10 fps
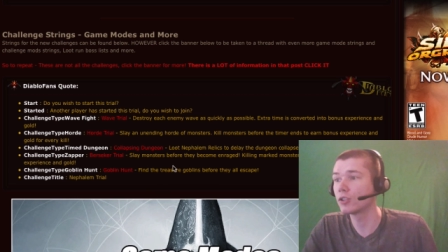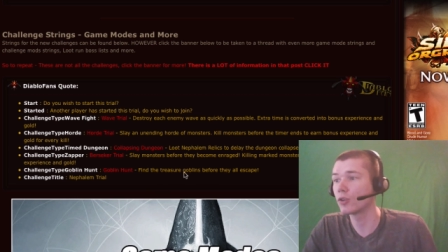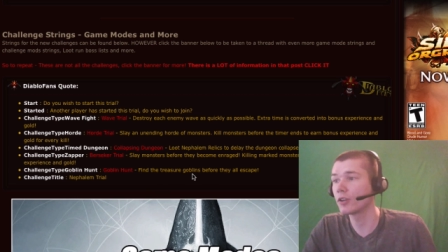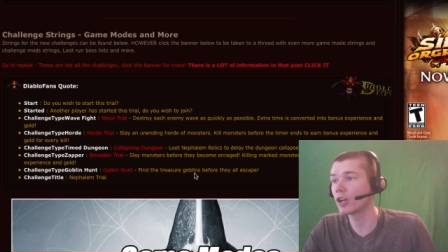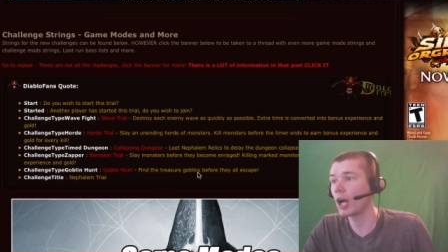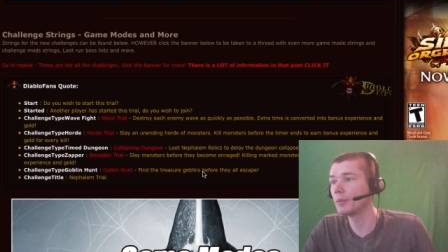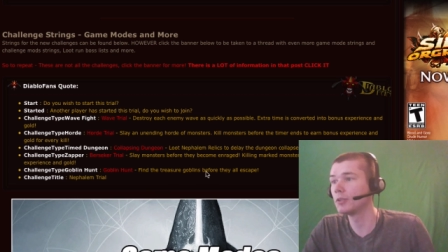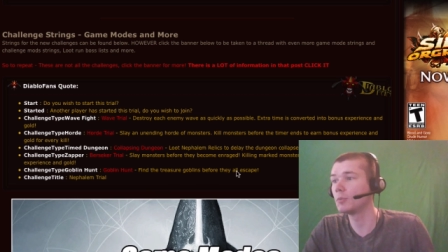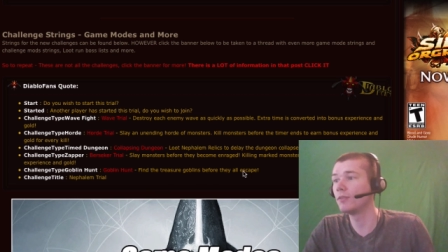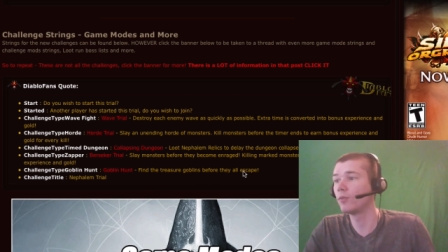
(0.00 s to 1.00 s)
treasure
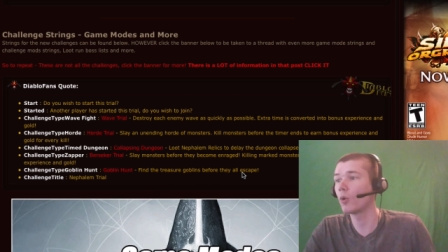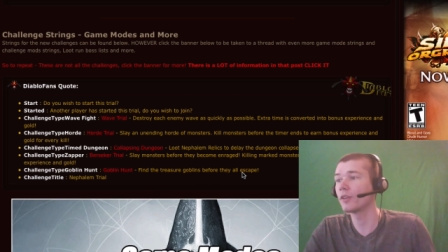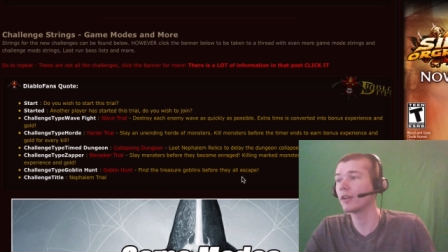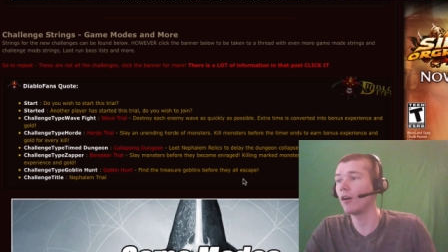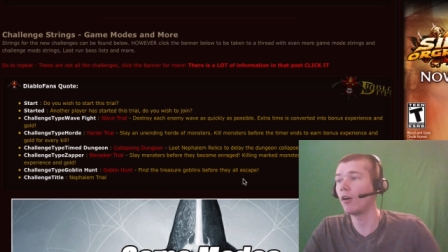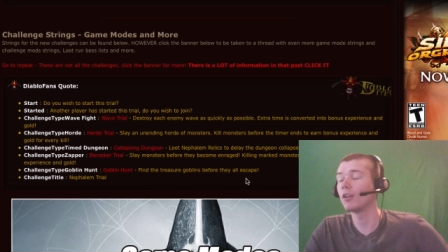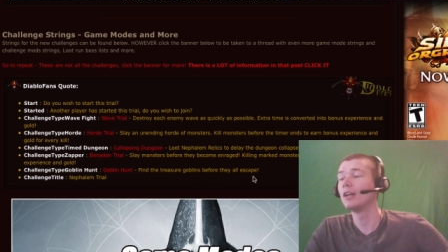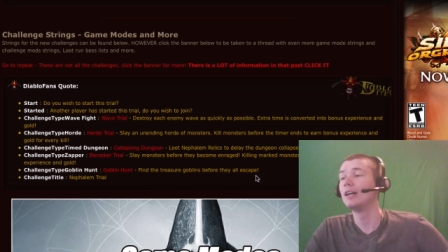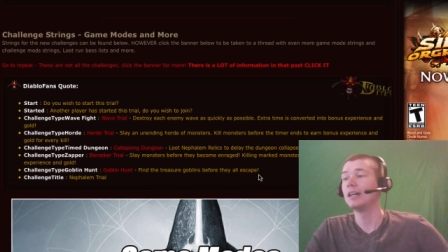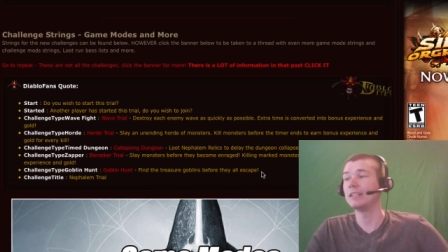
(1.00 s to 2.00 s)
goblins before they all
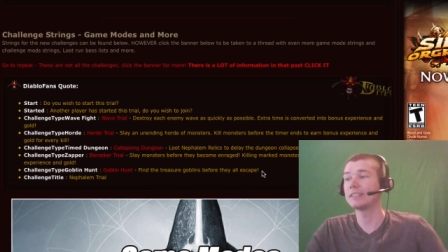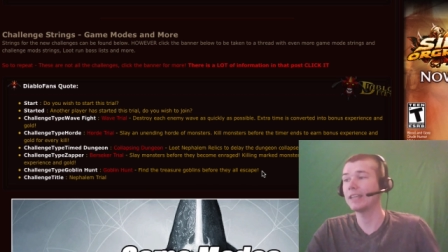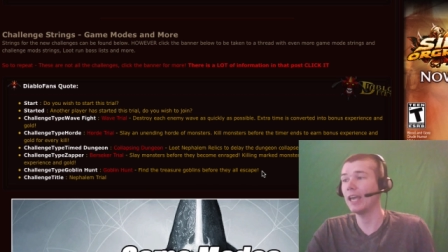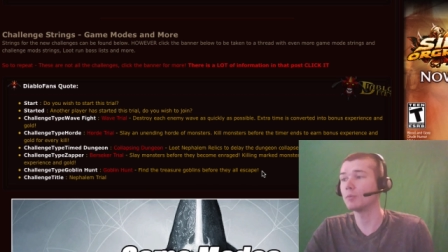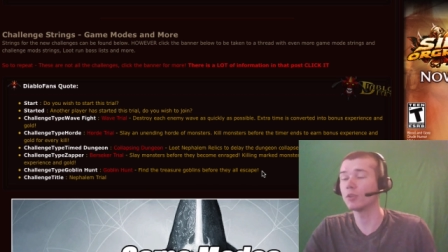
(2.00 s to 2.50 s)
escape.